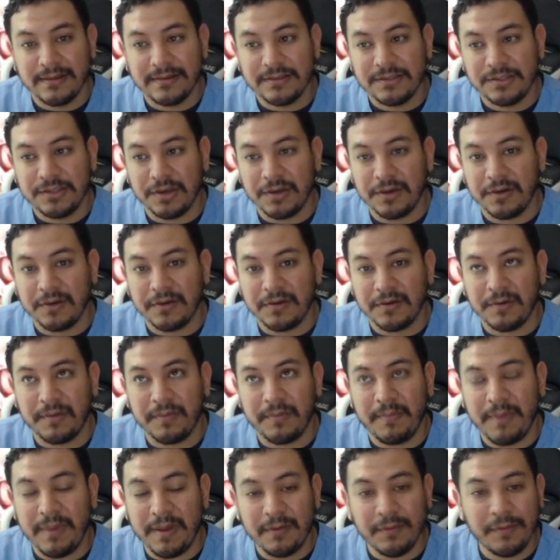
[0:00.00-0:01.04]
to
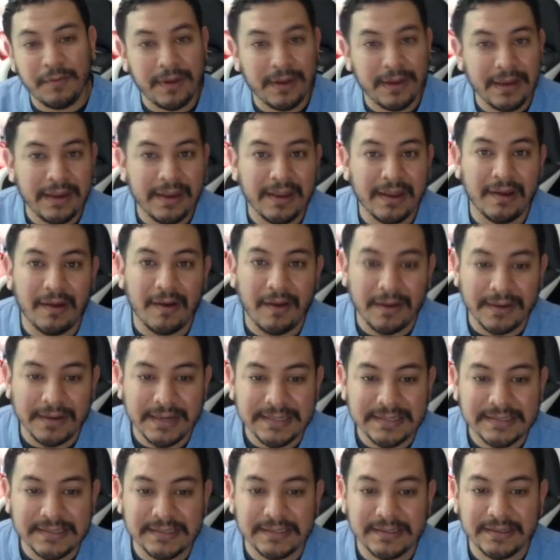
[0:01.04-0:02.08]
be really
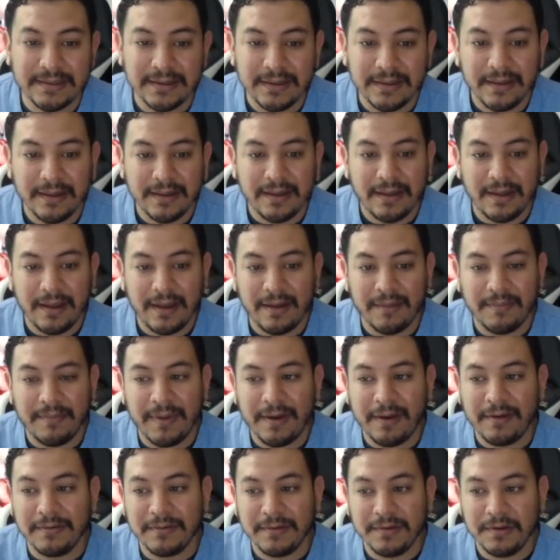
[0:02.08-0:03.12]
honest
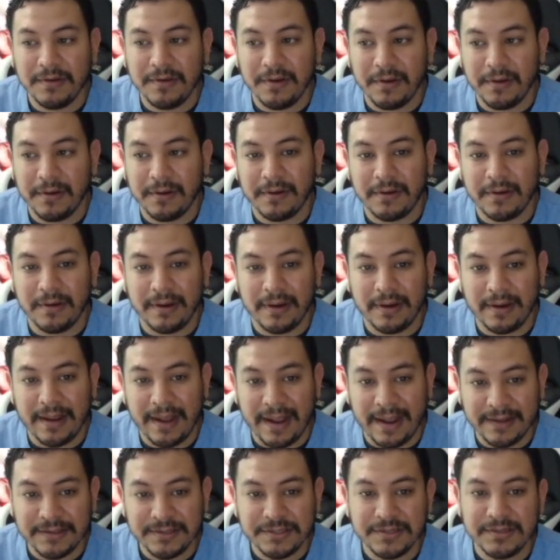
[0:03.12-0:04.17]
about your
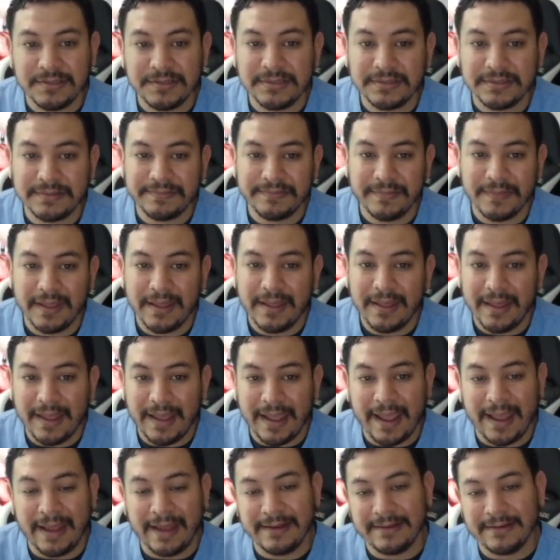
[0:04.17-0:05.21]
answers
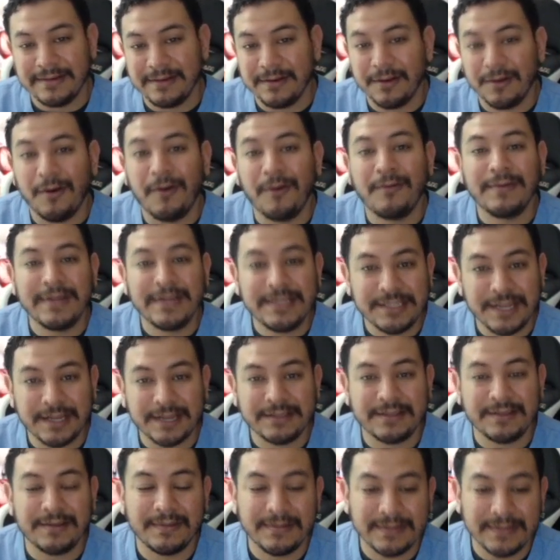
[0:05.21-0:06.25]
and only
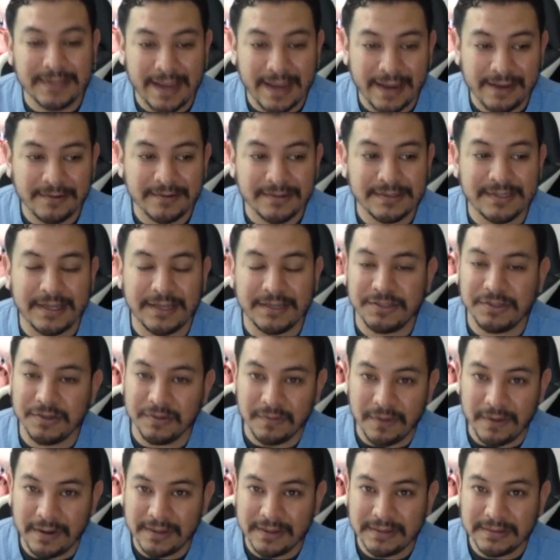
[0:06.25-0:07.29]
check the titles that you
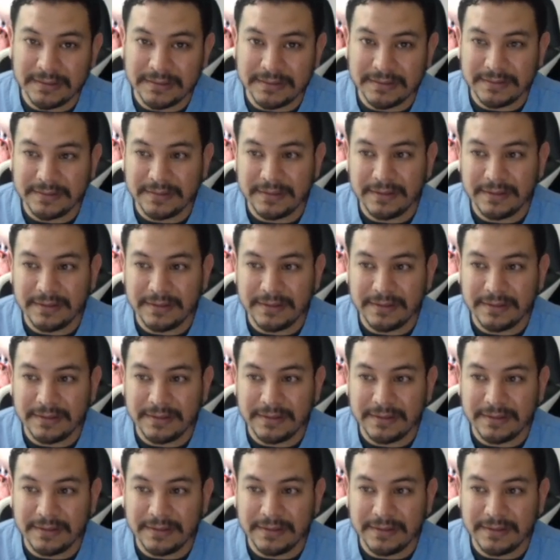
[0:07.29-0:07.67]
want.